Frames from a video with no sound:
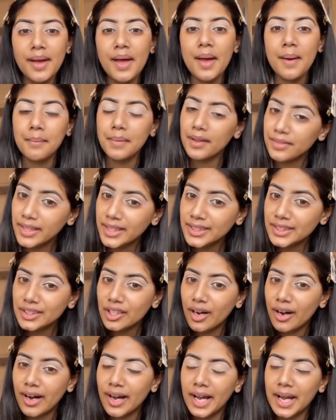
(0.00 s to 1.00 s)
But this
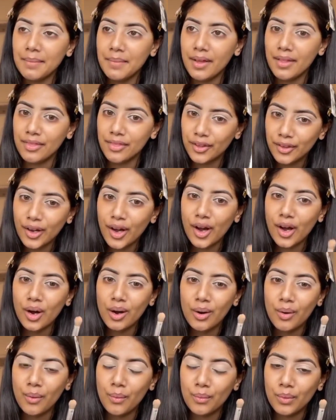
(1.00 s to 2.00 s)
time, the
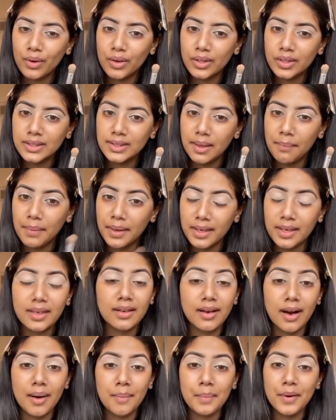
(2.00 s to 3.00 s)
girl was picking
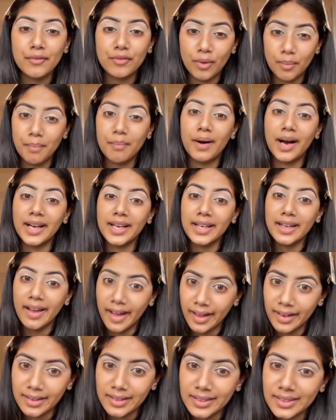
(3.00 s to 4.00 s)
up from my
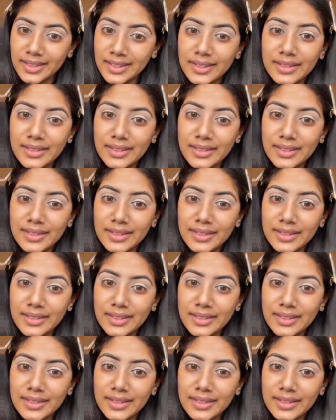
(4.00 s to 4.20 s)
ex.